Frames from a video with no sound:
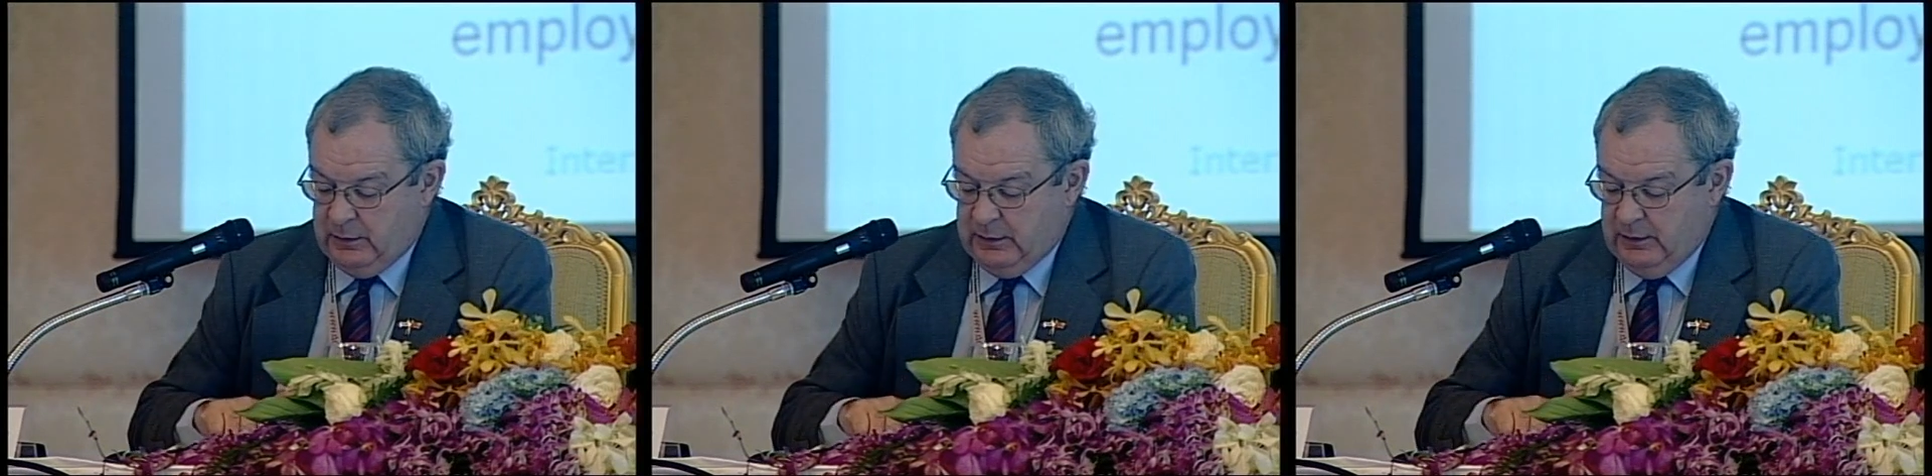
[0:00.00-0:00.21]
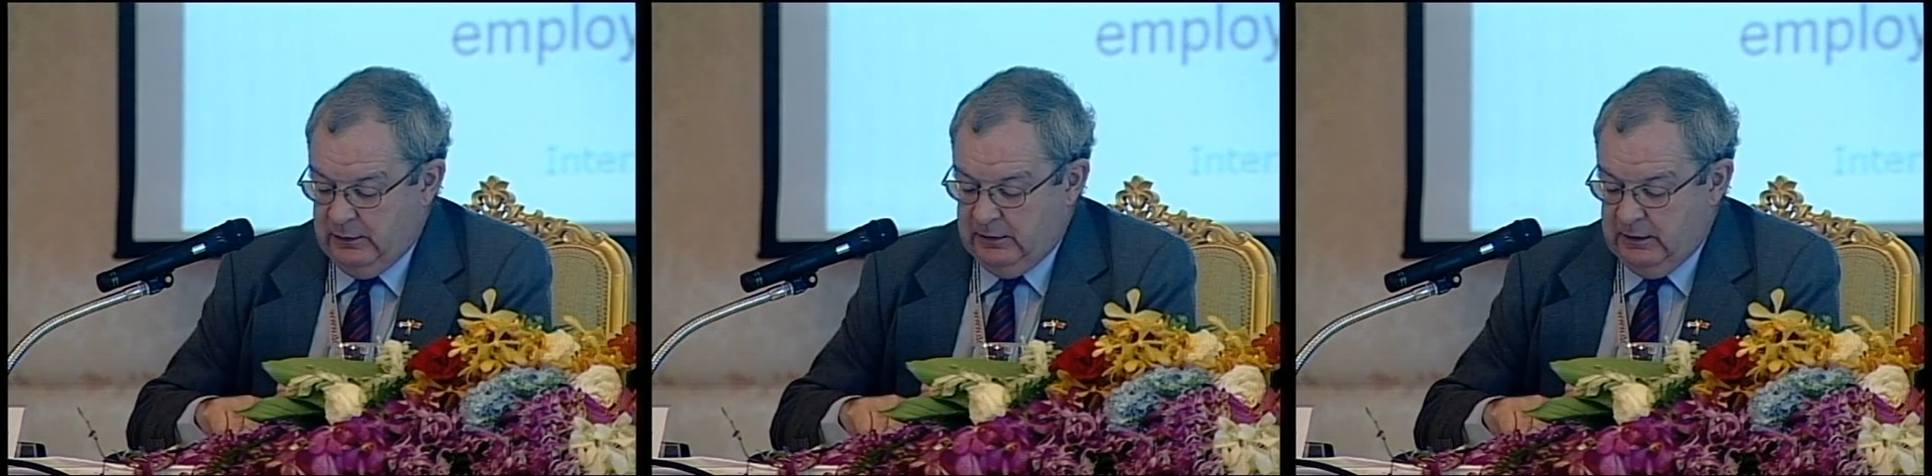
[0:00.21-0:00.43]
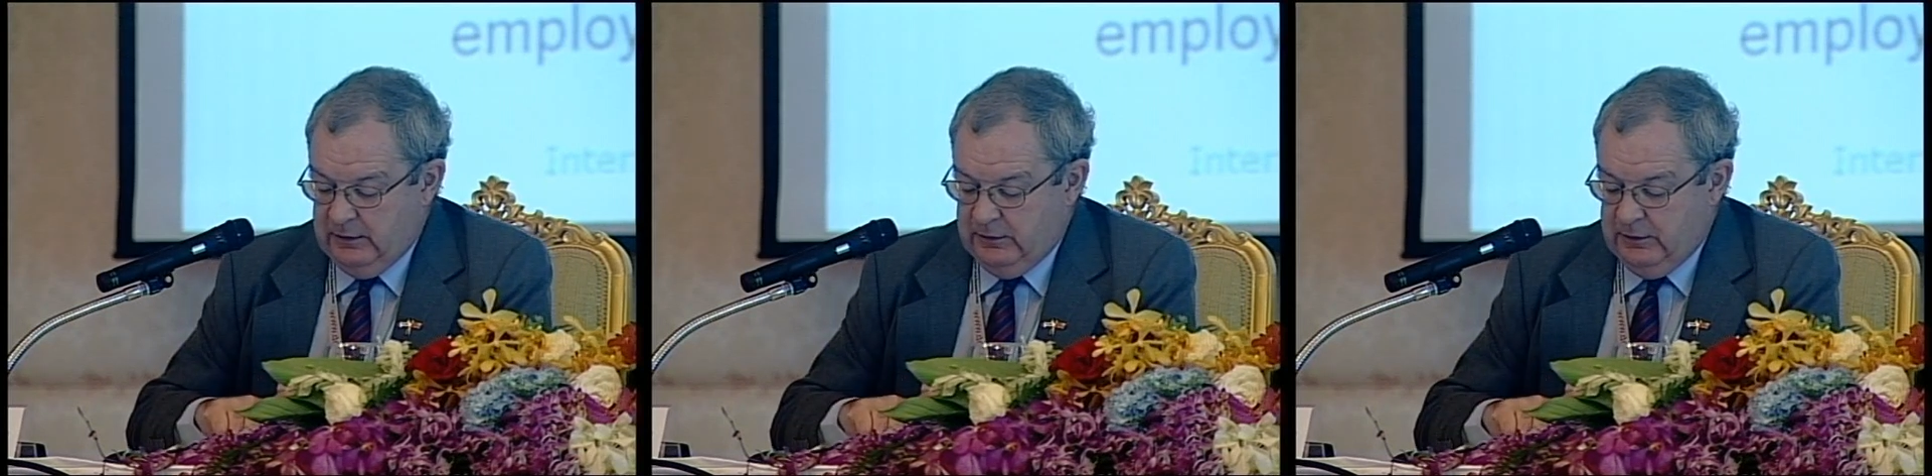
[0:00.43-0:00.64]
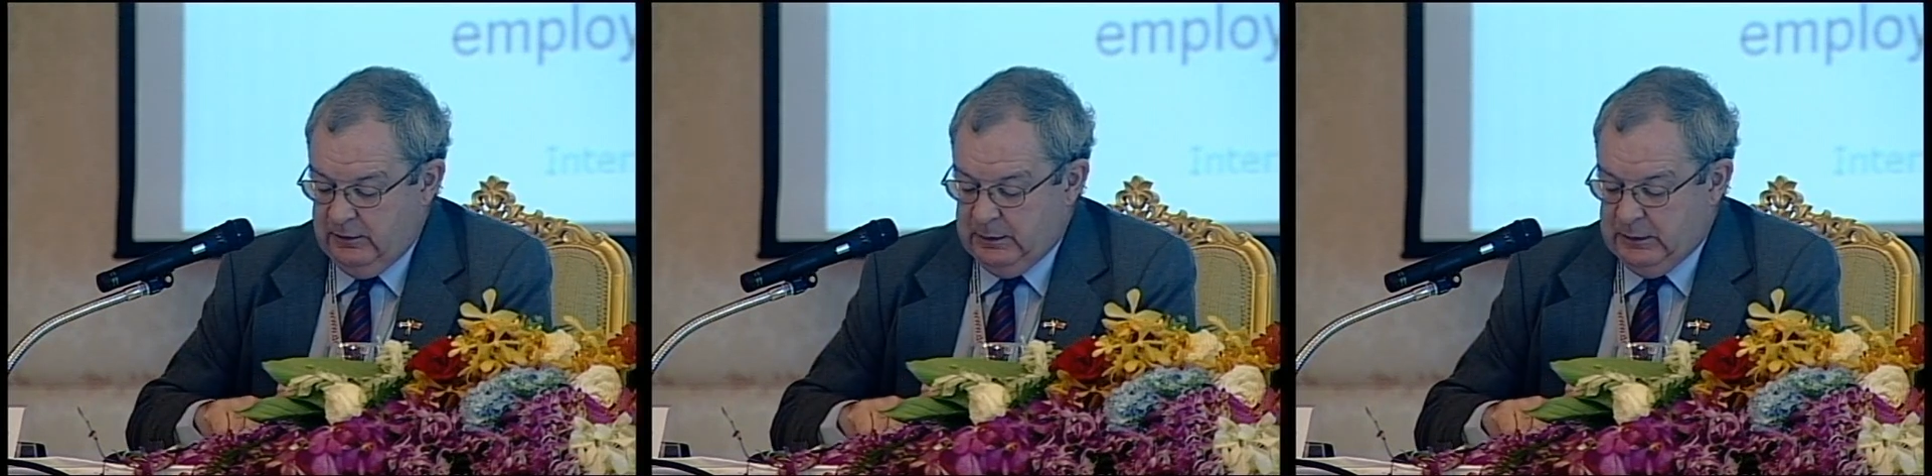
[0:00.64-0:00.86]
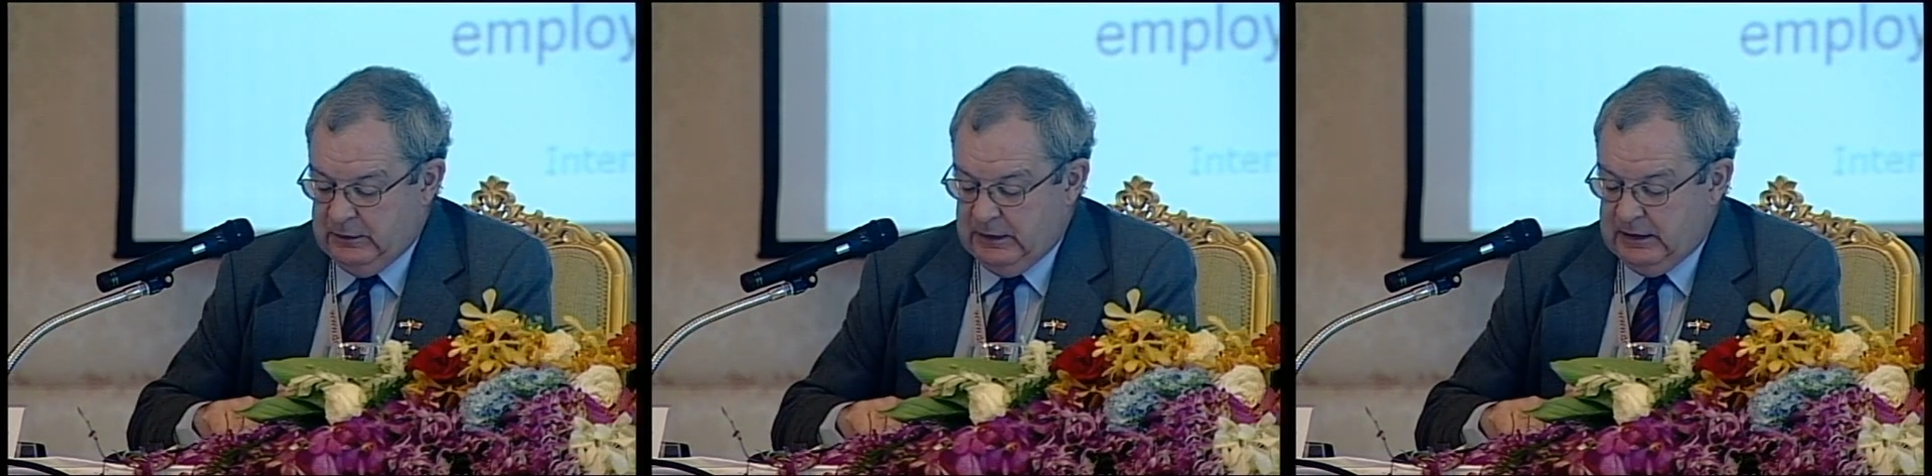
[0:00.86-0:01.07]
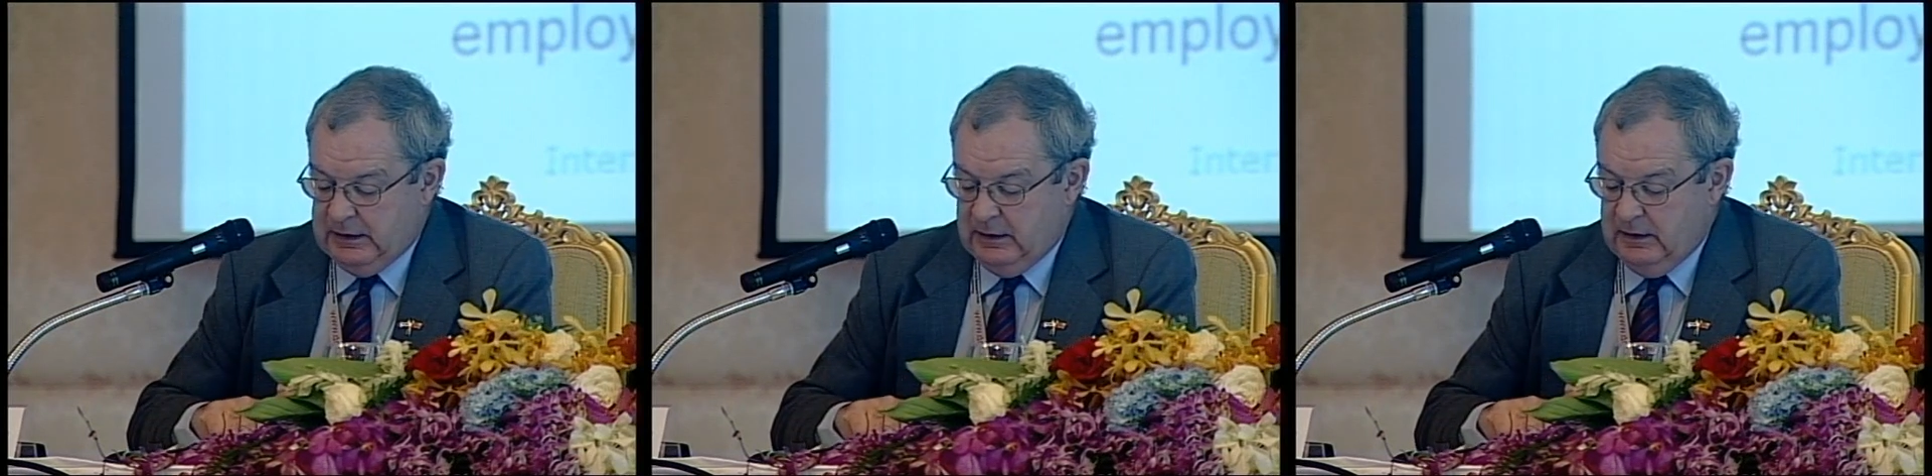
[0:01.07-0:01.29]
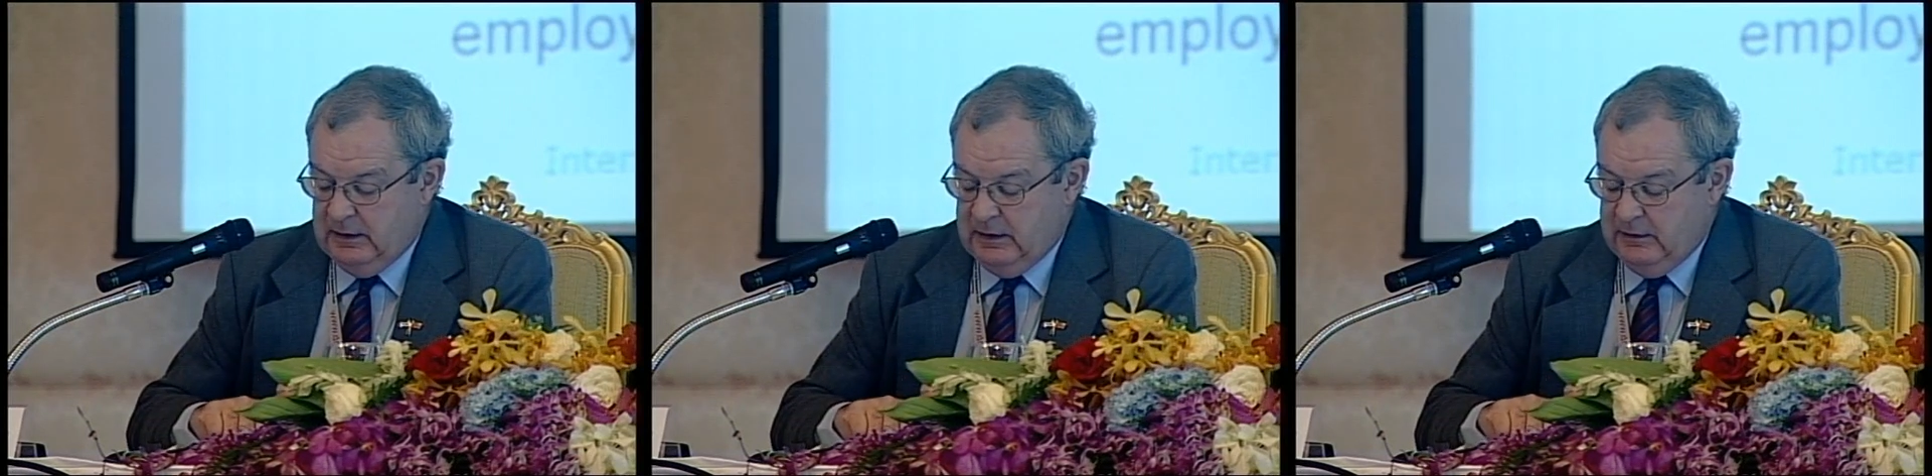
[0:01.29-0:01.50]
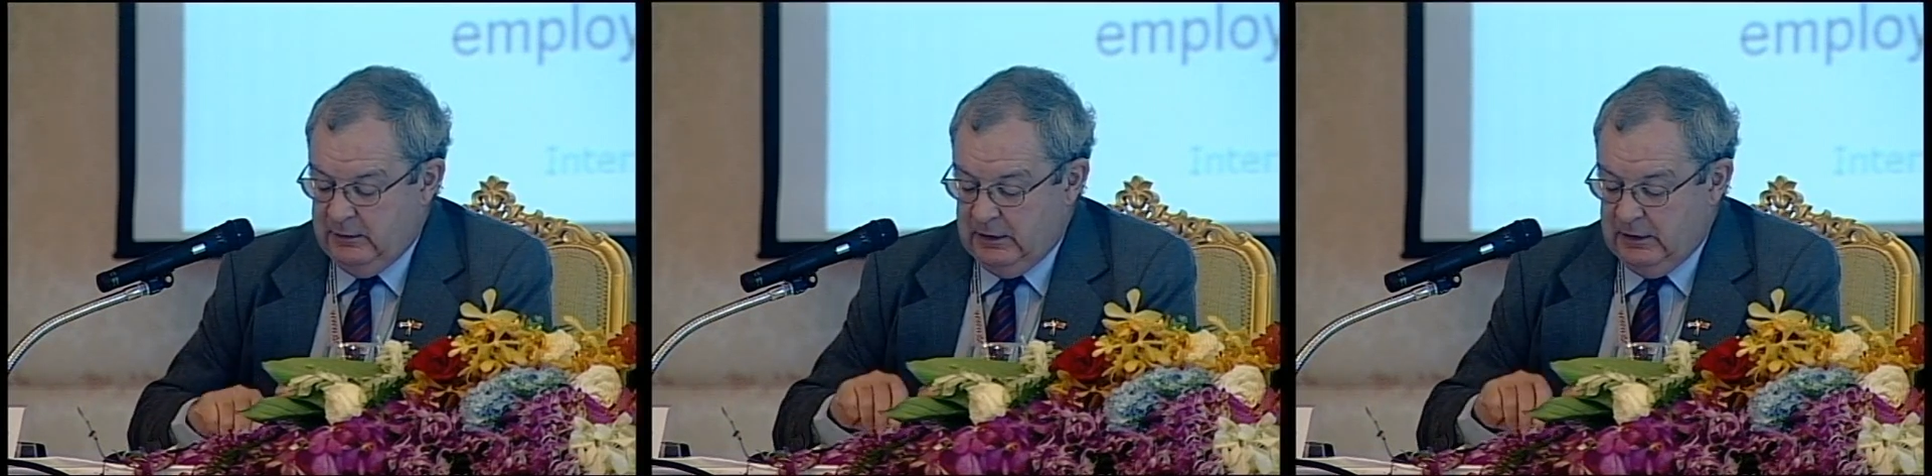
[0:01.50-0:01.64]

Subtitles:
processes, particularly if it